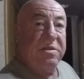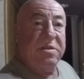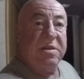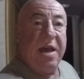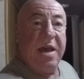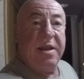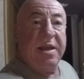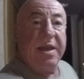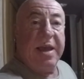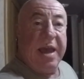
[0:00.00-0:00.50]

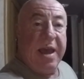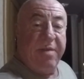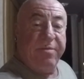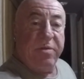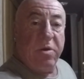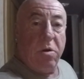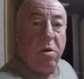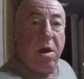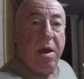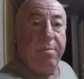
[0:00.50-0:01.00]
setting
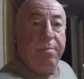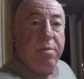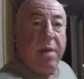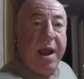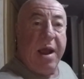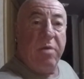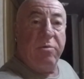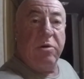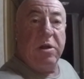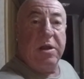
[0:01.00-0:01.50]
after I
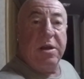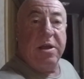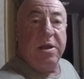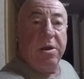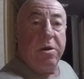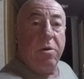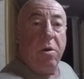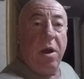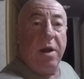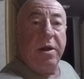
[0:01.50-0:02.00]
browned it
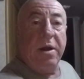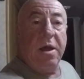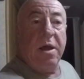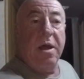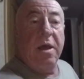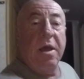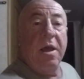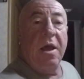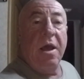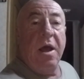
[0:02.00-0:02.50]
here on the
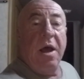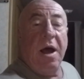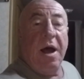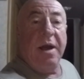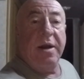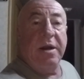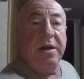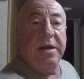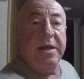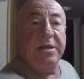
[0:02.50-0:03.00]

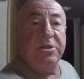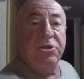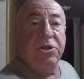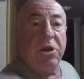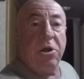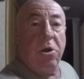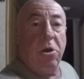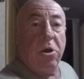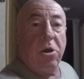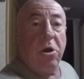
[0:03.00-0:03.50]
on the
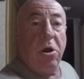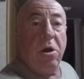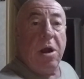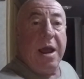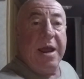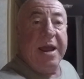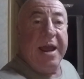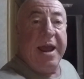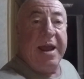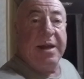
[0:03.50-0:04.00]
Ninja cooker
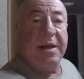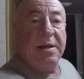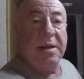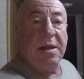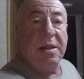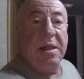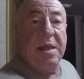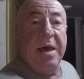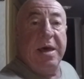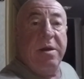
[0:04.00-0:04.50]
I added
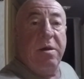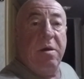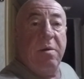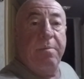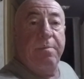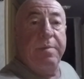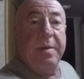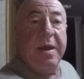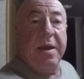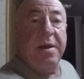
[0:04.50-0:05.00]
a little
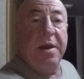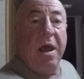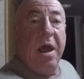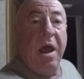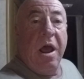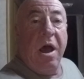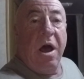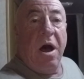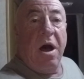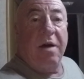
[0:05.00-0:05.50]
bit
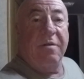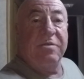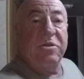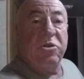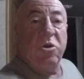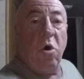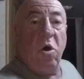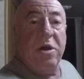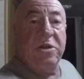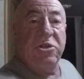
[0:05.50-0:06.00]
of
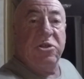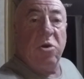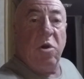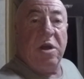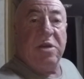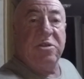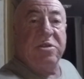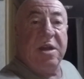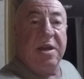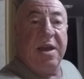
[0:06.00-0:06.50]
soy
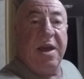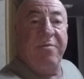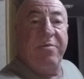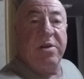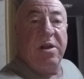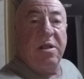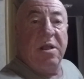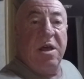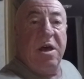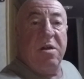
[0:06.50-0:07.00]
sauce to give
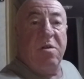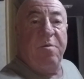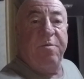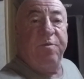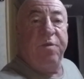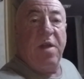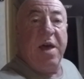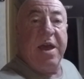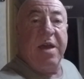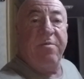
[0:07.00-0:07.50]
it a little
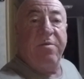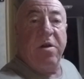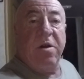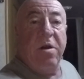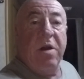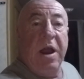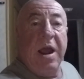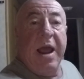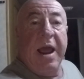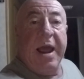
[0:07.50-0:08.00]

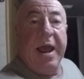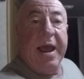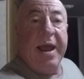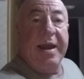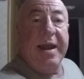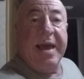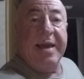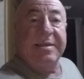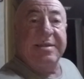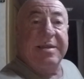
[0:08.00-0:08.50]
flavor
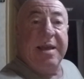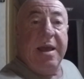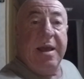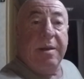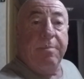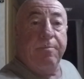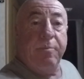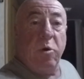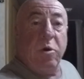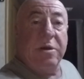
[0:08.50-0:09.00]
and that's
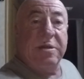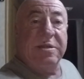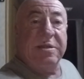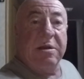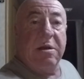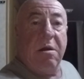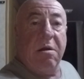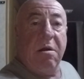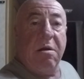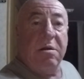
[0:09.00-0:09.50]
it boys
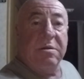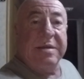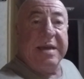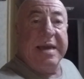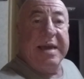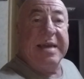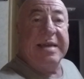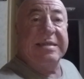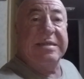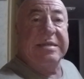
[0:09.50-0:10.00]
and girls
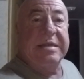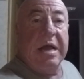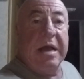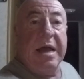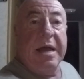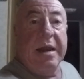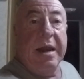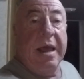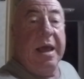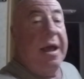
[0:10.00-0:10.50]
it's
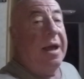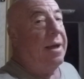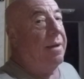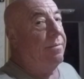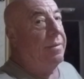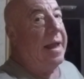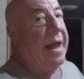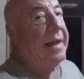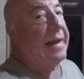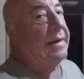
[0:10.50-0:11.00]
done
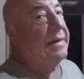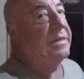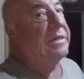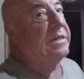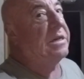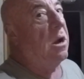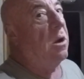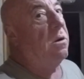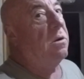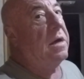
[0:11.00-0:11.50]
I'm not going to
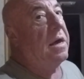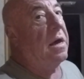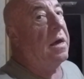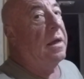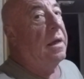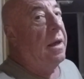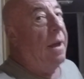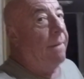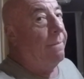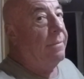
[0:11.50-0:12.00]
show you
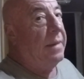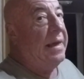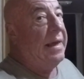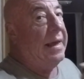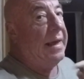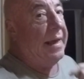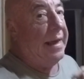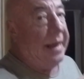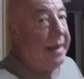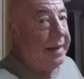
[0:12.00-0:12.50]

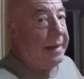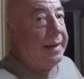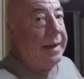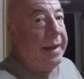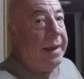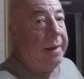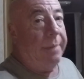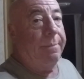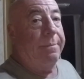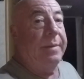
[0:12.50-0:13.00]
me eating
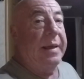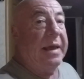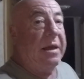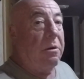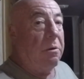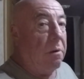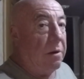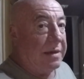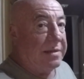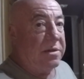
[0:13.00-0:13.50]
it
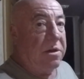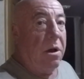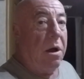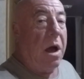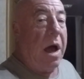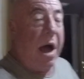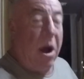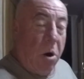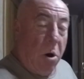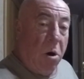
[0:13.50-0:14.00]
because you
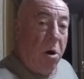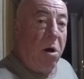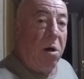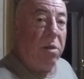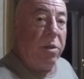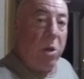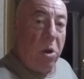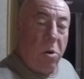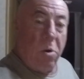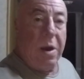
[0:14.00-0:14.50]

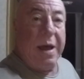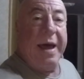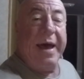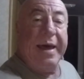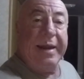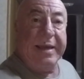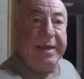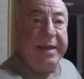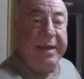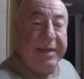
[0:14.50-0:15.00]
all know
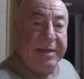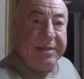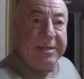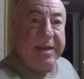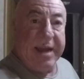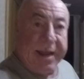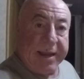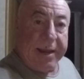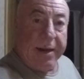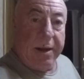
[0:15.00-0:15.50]
how to eat
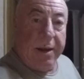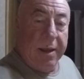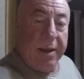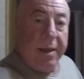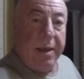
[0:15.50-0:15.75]
chicken